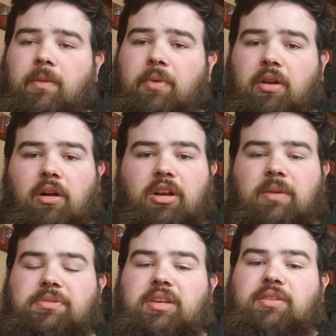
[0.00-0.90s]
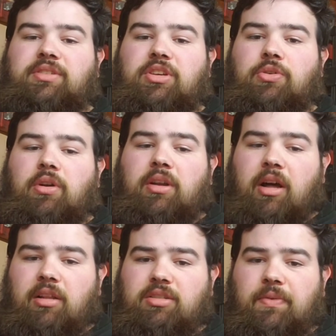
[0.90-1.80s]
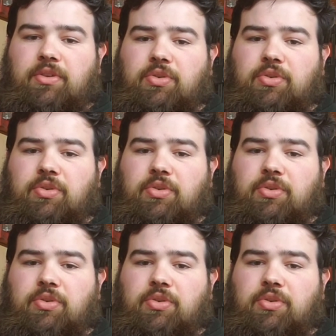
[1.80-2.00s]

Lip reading: But it all comes down to your knowledge of the